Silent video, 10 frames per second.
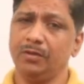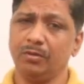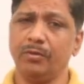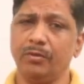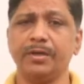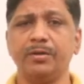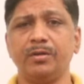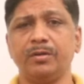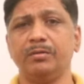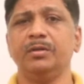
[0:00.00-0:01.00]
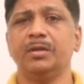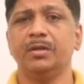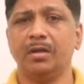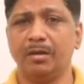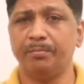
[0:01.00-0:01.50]
going into
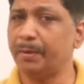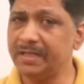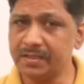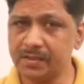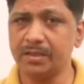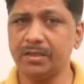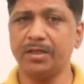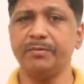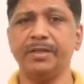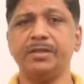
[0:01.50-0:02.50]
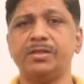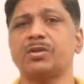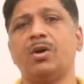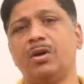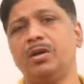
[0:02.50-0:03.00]
public sector units
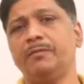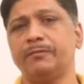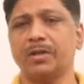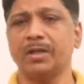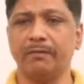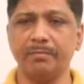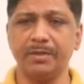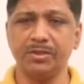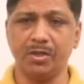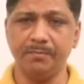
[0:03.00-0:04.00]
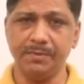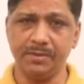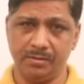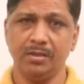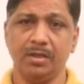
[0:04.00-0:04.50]
or for government jobs,
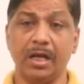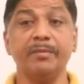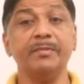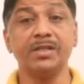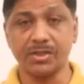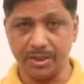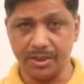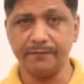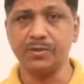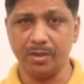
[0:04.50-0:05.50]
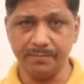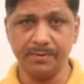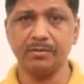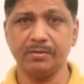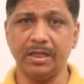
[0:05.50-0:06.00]
administrative
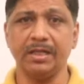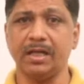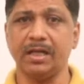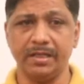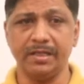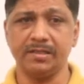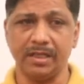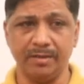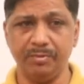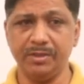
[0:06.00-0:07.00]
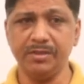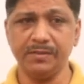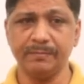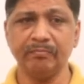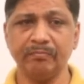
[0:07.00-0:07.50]
jobs like IAS,
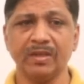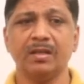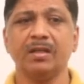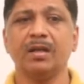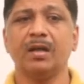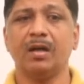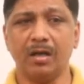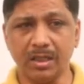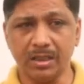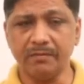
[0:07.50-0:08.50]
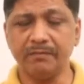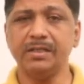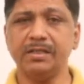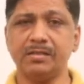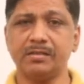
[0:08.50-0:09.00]
IPS, or
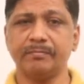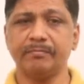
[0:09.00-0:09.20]
otherwise